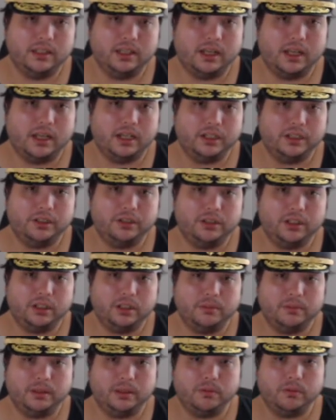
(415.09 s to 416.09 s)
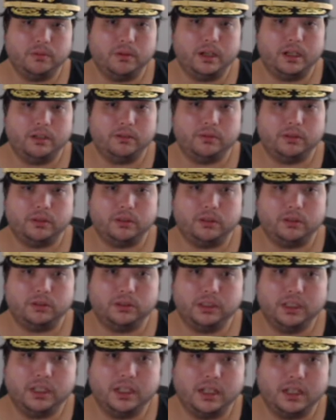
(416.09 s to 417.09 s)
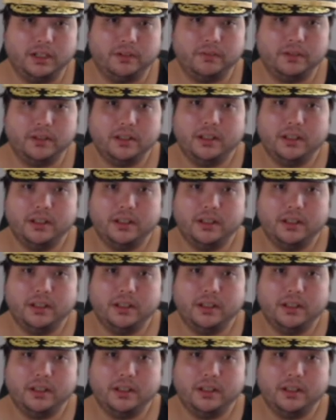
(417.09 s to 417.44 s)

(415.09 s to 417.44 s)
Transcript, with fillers: are you going to be away for a long time?